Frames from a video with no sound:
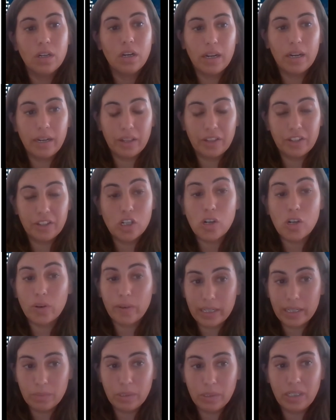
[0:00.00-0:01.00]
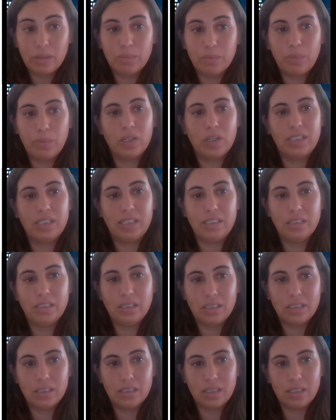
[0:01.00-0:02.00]
Another incredibly important
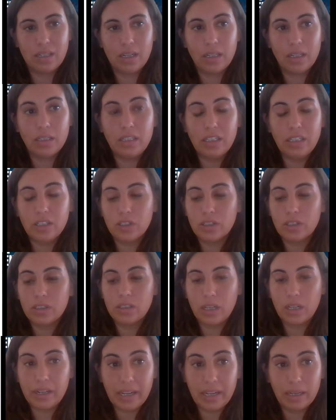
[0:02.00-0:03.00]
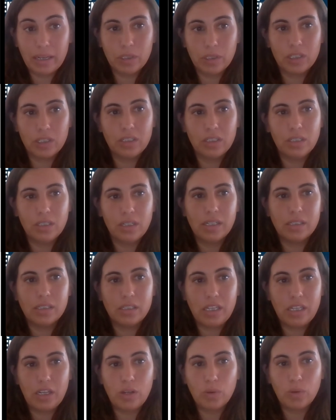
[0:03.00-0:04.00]
legal enabler is
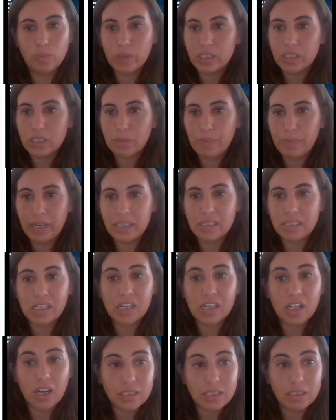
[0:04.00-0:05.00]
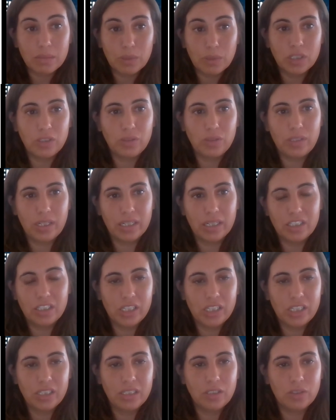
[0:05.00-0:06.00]
the risk-based customer due
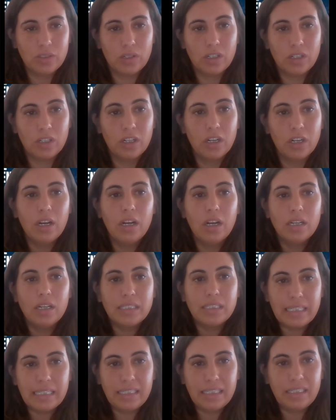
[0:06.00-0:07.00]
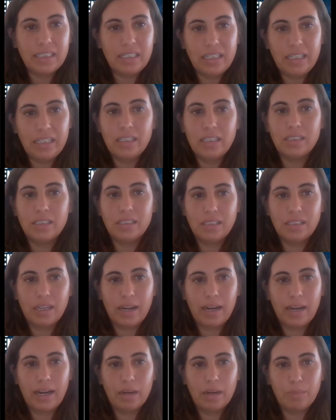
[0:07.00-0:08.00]
diligence, or CDD,
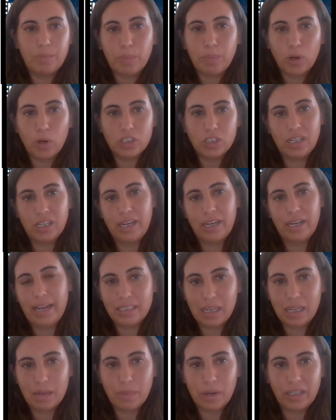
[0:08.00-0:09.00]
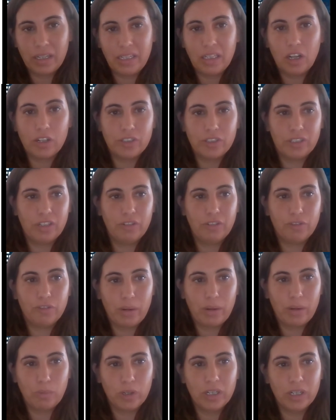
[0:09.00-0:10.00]
proportionate anti-money laundering
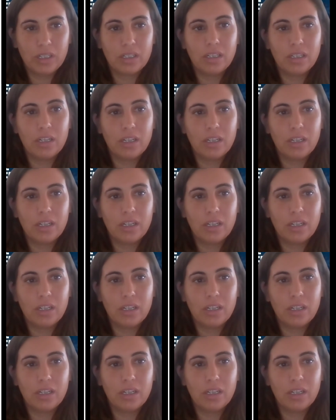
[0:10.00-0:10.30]
framework,